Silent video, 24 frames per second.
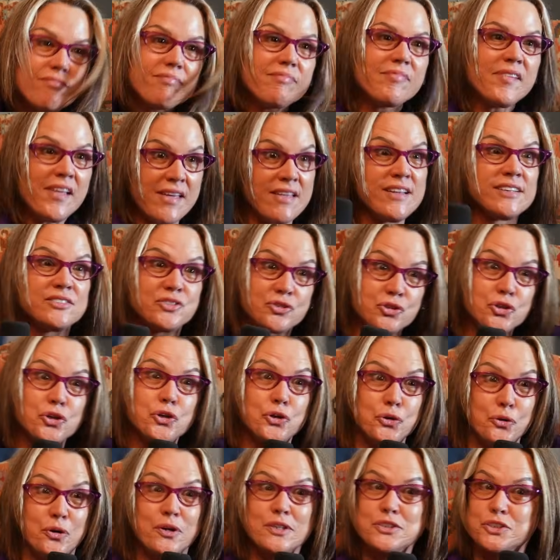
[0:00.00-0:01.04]
That's
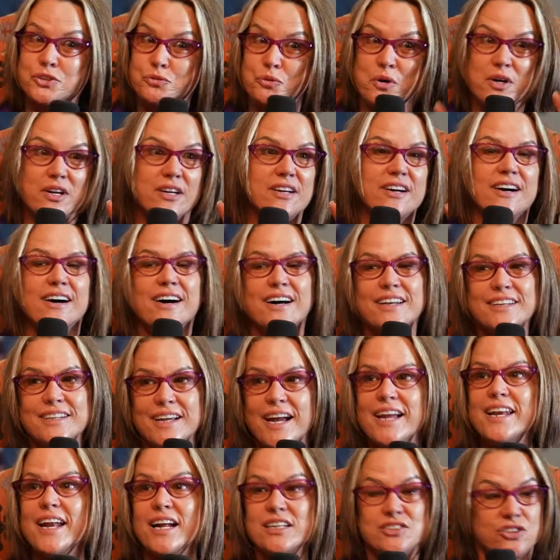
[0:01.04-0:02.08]
true. Swear to God.
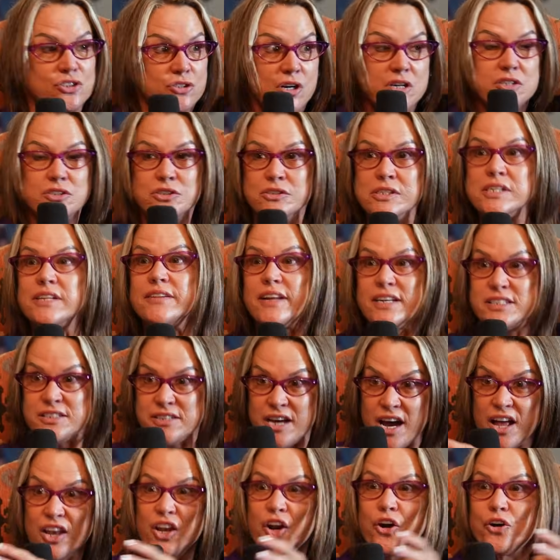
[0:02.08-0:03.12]
And I started doing it. That's
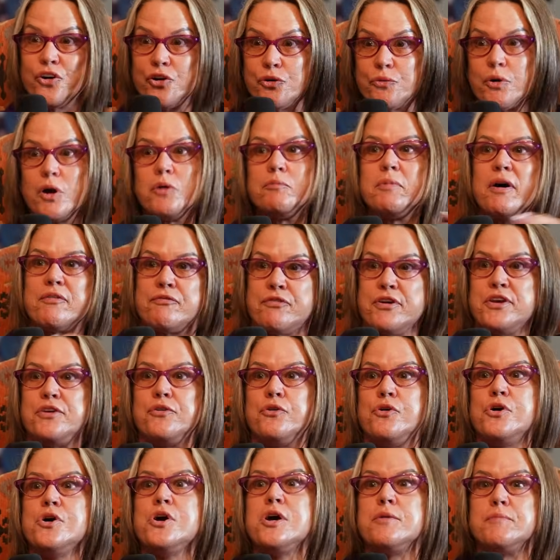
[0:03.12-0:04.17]
how I learned to rope by
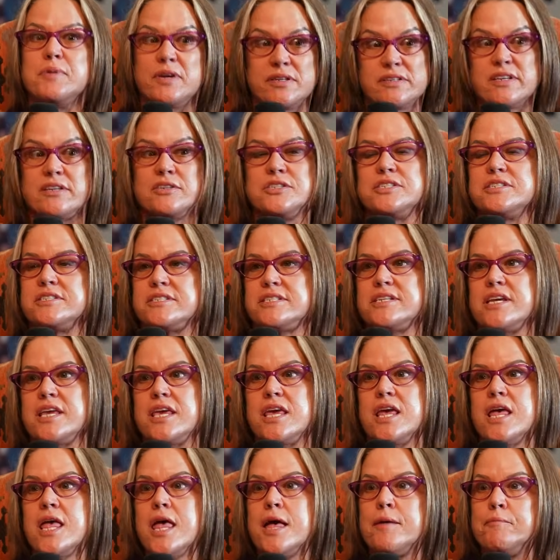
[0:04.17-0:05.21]
feel because I couldn't see.
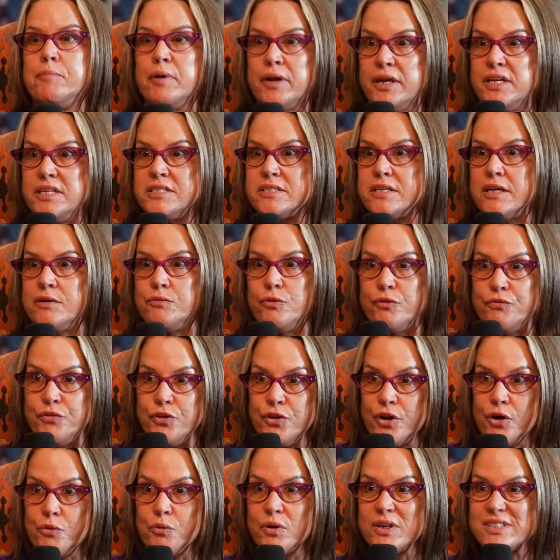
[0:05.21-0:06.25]
But he said, well, if you
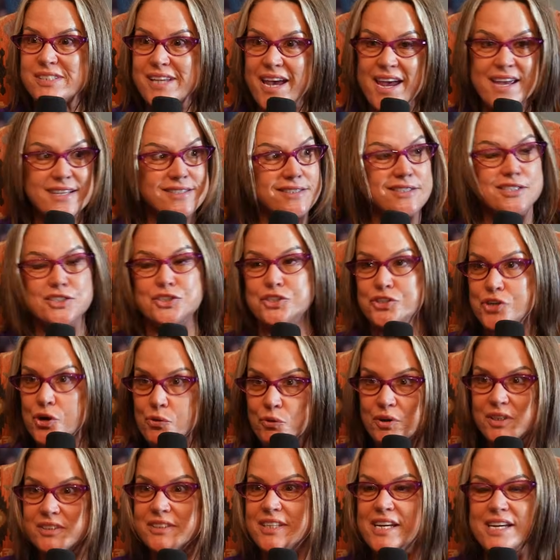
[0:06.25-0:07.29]
know where his ass is, you know
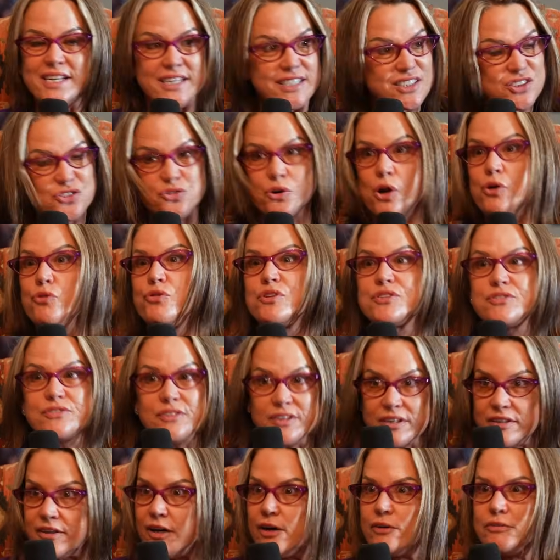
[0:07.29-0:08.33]
where his head is, throw
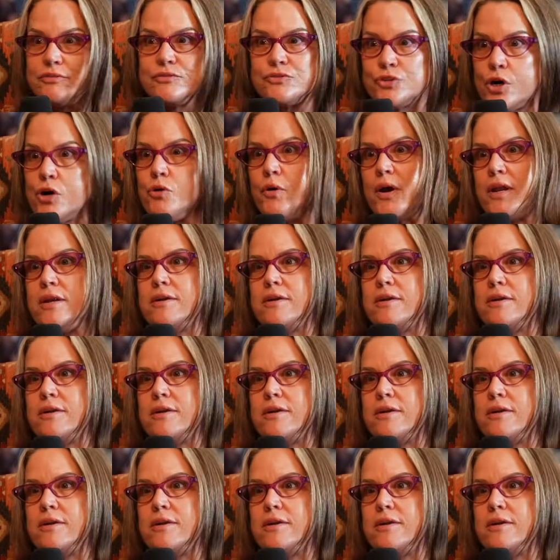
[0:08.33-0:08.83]
it.